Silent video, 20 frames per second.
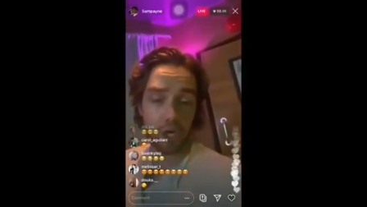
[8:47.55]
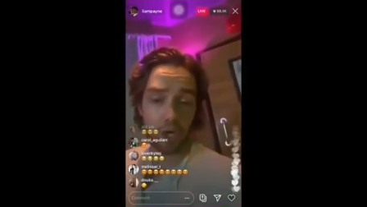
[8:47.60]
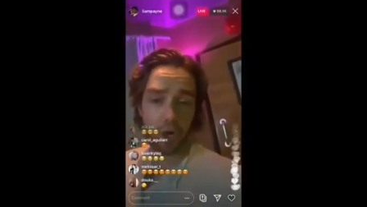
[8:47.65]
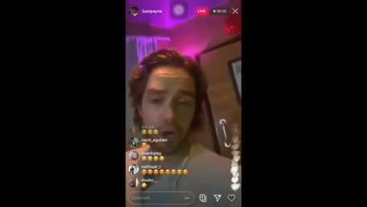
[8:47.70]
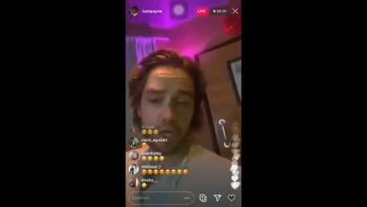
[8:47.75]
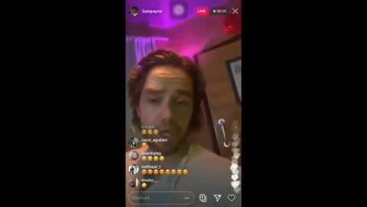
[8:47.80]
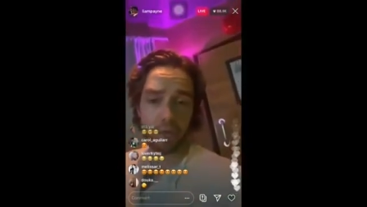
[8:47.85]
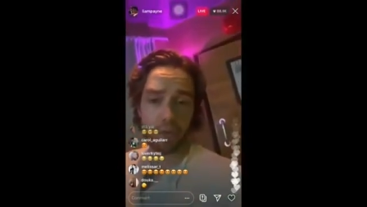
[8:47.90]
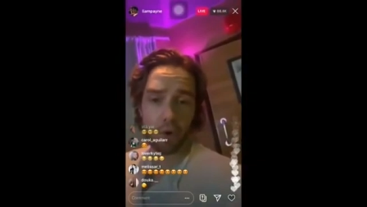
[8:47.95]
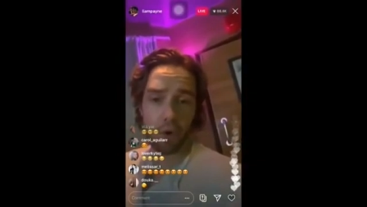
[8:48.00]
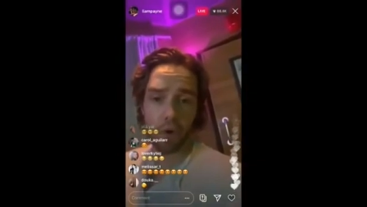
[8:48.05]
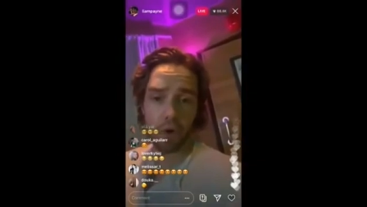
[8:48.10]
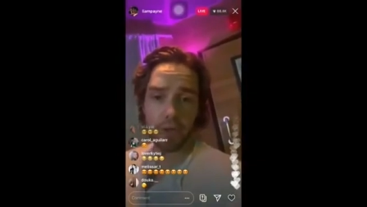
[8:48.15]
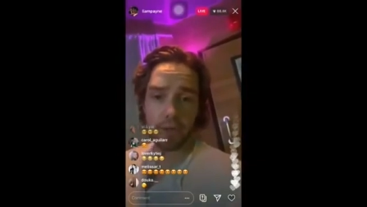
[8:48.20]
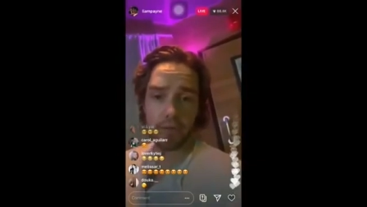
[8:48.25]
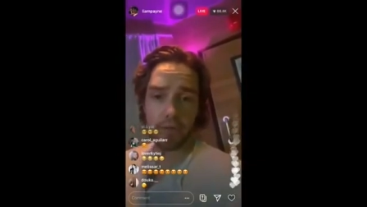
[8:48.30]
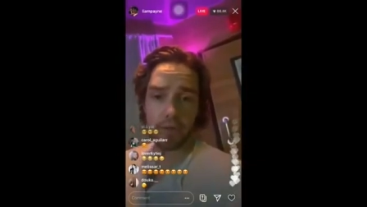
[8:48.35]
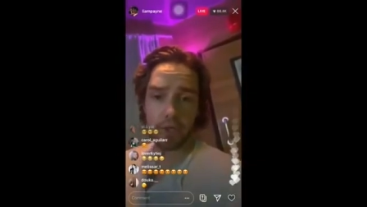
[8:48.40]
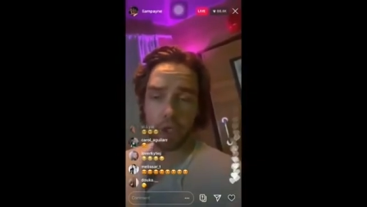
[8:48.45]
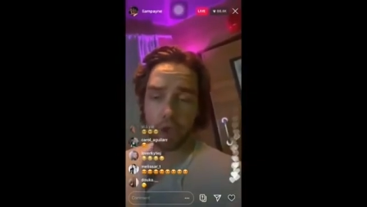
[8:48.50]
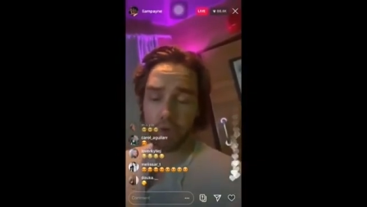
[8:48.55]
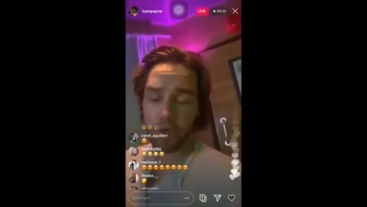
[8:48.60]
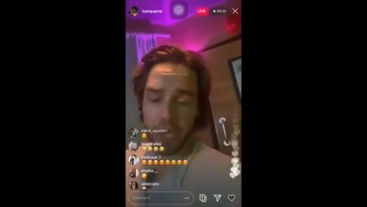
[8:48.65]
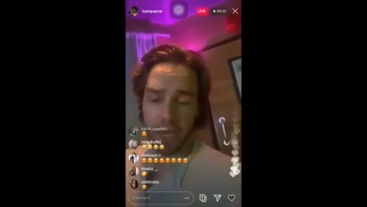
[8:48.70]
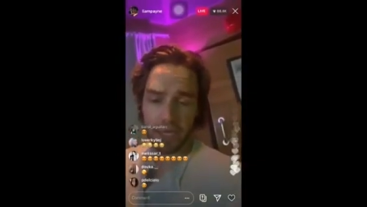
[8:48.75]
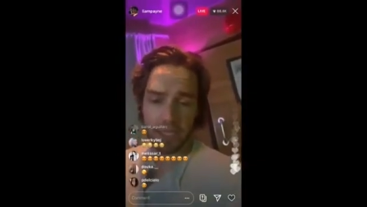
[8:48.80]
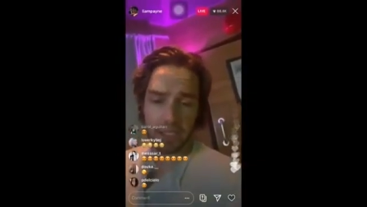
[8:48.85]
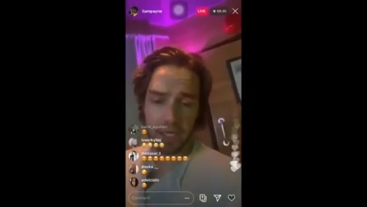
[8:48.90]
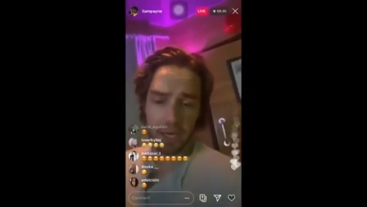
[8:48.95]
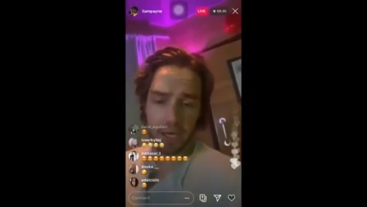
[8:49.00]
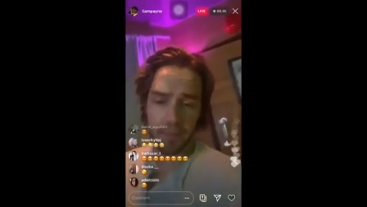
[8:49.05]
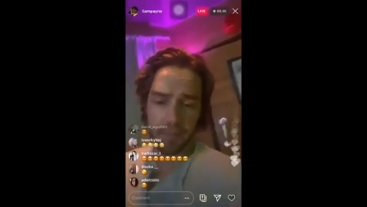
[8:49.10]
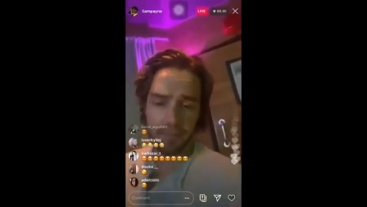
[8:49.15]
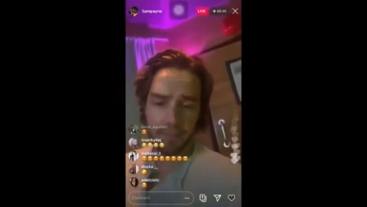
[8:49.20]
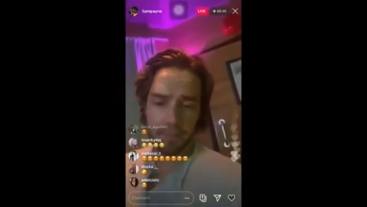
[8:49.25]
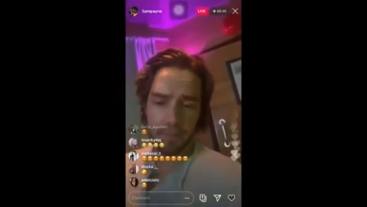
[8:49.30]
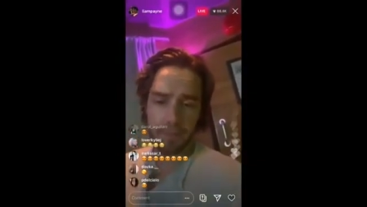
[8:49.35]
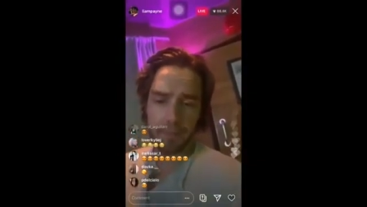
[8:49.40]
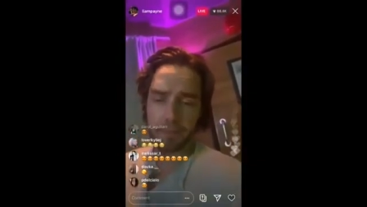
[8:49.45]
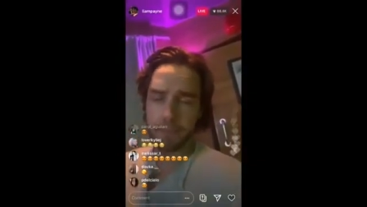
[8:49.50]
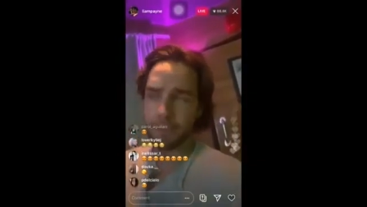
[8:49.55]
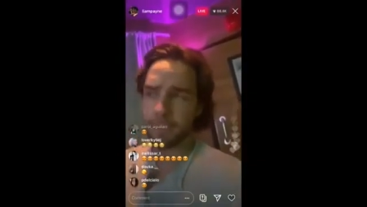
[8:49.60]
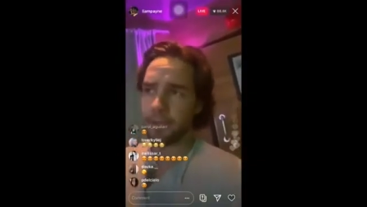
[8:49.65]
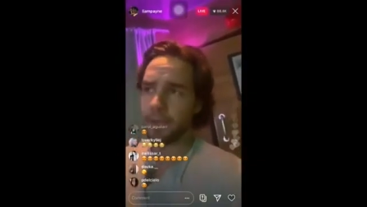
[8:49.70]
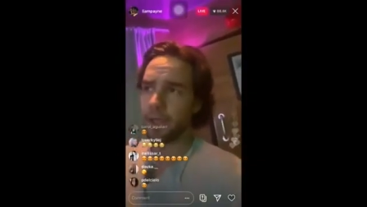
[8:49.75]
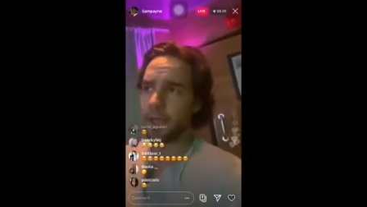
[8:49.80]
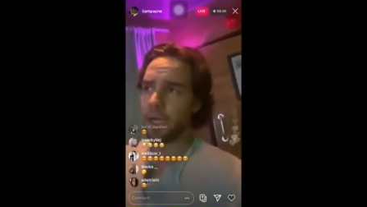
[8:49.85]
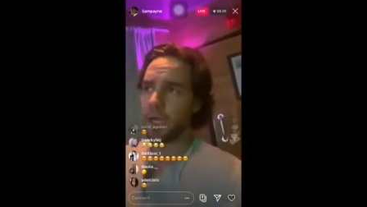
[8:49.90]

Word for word: 8 o'clock in the morning, UK time.